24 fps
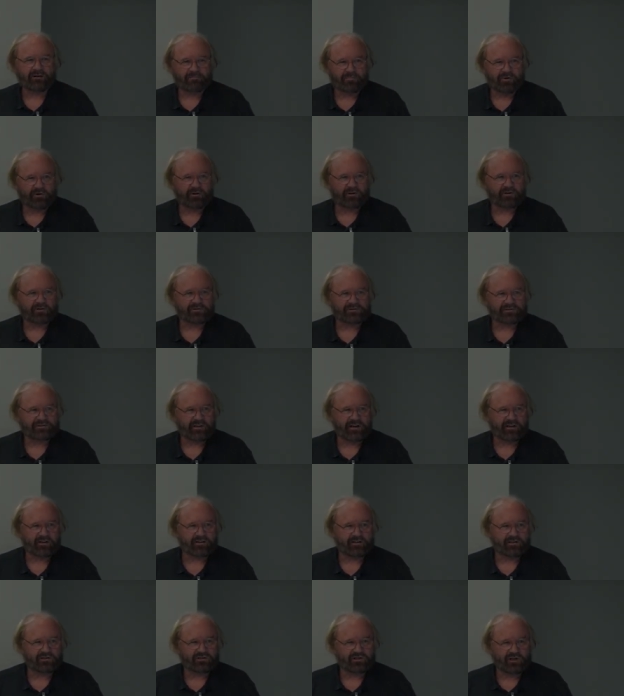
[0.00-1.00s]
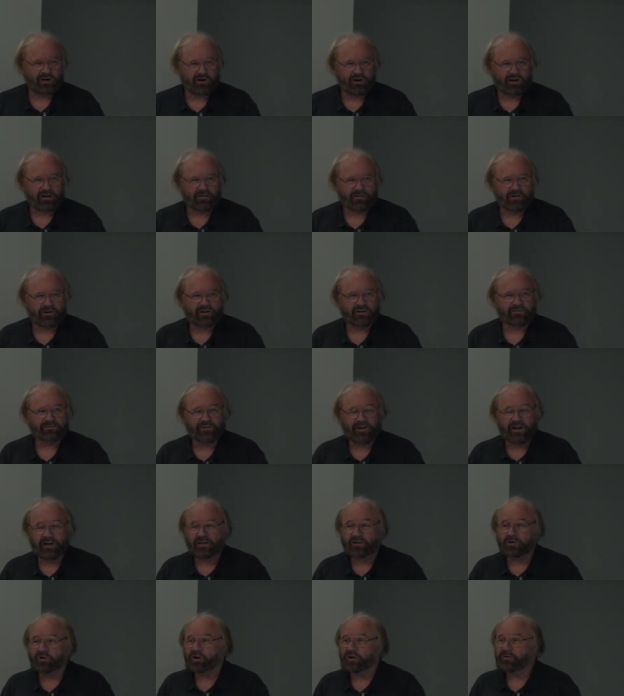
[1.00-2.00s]
empirical studies, showing that in
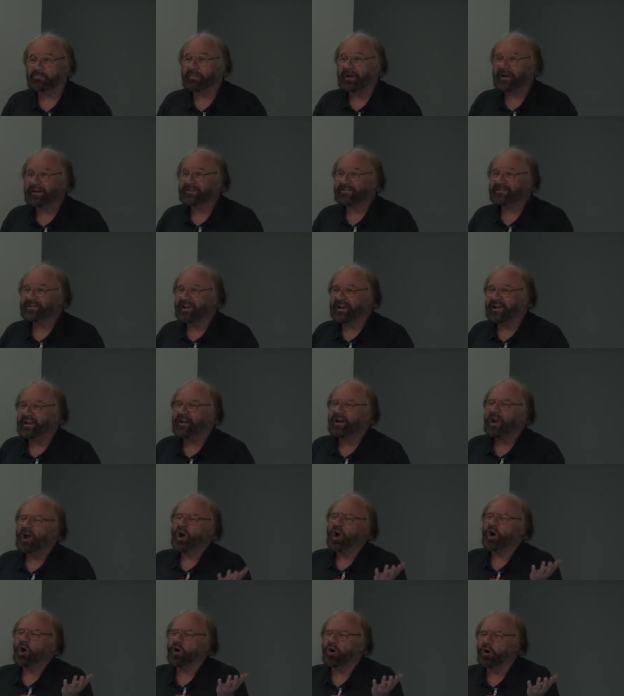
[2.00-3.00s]
fact you can maintain